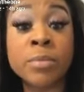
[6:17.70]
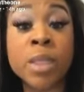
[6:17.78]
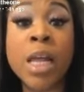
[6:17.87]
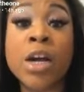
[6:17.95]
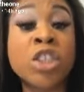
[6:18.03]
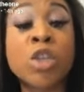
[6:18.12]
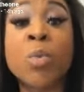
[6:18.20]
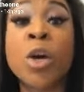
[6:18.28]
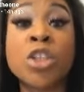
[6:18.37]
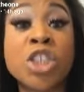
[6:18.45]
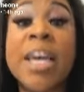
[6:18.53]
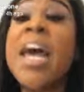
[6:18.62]
Like on some real
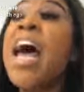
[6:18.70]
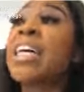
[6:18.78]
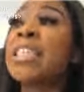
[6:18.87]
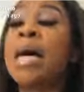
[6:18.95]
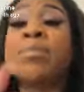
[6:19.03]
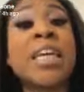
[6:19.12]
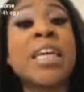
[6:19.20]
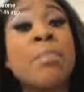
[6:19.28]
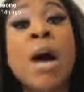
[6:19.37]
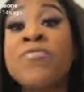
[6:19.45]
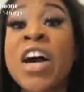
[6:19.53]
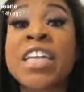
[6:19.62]
shit. Because I'm sick of
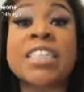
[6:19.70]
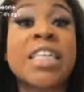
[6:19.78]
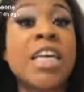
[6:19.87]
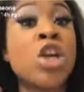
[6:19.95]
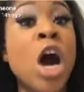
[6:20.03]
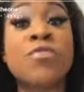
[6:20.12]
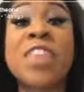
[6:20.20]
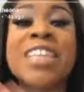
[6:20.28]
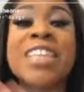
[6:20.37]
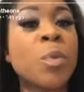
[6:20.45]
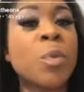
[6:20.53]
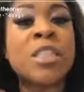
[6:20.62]
motherfuckers getting off. That's
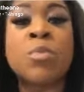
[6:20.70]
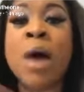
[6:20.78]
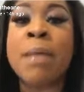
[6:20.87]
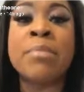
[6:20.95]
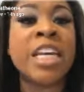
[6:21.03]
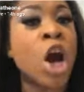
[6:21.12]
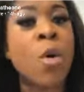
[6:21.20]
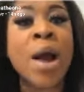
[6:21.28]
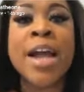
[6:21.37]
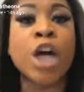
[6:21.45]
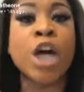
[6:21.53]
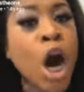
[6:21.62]
the reason why me and her
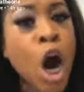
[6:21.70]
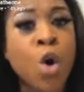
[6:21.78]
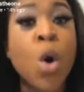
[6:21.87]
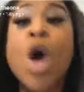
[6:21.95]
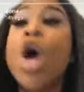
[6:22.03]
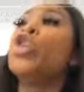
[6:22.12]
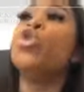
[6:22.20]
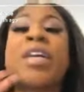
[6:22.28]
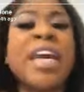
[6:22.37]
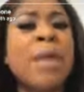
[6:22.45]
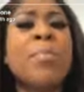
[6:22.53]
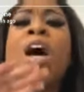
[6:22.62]
ain't cold. You
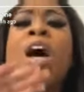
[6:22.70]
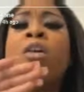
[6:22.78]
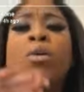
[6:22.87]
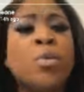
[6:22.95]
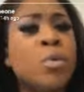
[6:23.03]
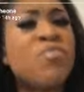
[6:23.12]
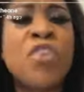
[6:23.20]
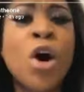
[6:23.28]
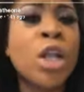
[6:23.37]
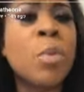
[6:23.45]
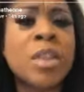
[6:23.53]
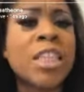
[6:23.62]
keep...
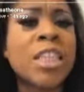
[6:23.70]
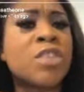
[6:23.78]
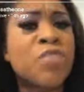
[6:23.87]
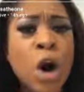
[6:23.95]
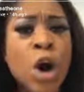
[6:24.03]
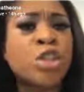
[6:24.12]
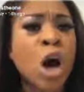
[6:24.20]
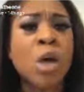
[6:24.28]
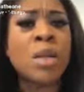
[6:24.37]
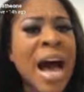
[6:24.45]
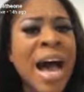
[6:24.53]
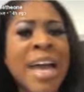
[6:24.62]
Letting them tell
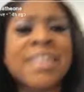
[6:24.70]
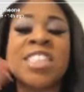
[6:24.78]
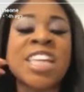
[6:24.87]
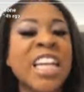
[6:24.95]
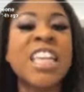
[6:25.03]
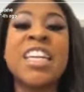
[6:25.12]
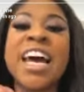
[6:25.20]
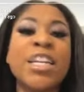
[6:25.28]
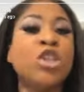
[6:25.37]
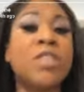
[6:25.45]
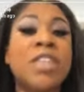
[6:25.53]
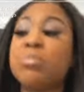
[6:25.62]

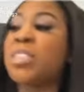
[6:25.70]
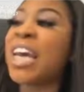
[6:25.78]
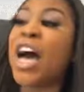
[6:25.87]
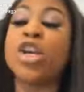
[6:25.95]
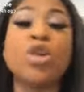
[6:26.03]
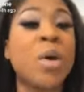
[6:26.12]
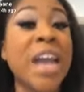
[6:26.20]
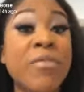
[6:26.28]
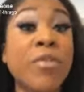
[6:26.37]
you whatever,